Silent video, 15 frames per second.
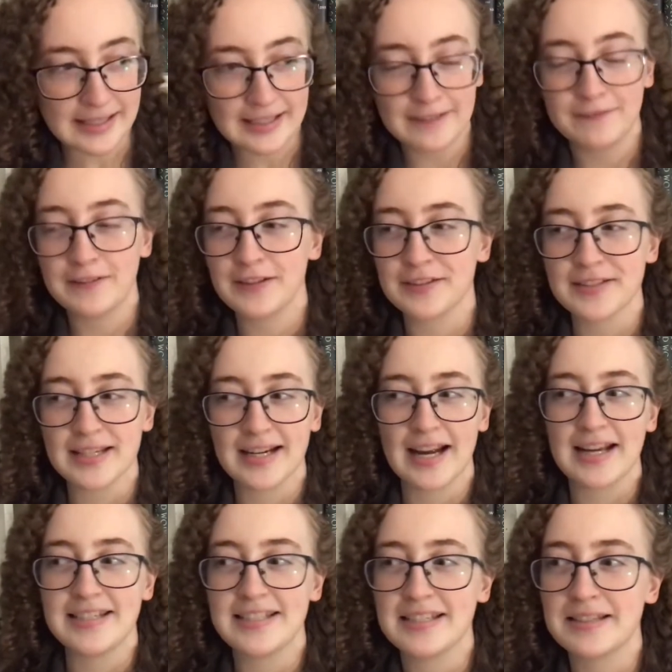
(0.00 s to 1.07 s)
it feels like I
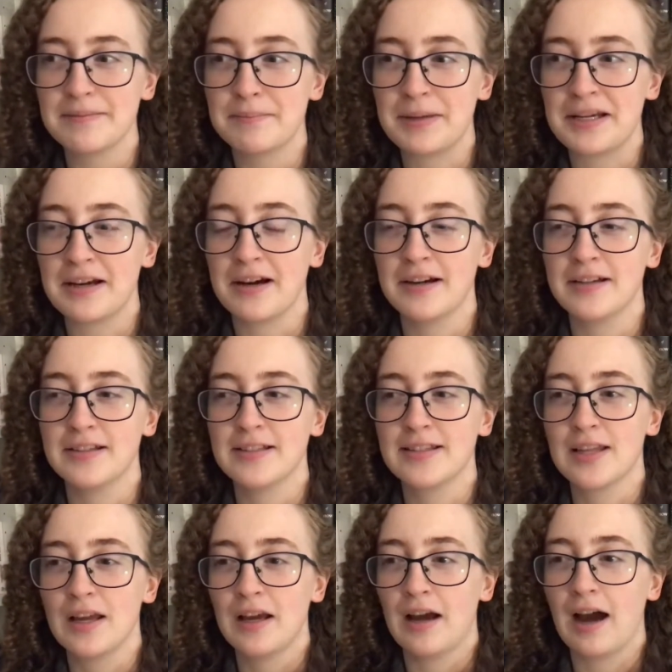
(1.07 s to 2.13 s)
didn't, because
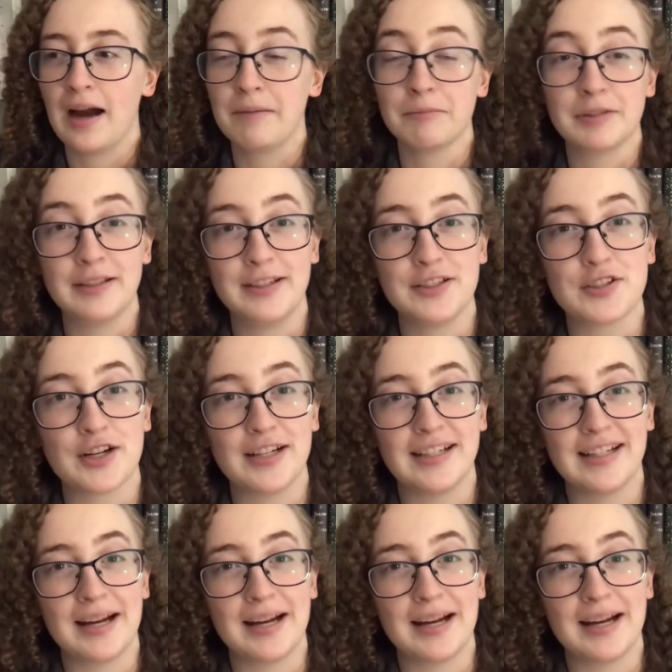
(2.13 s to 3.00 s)
I'm really trying to get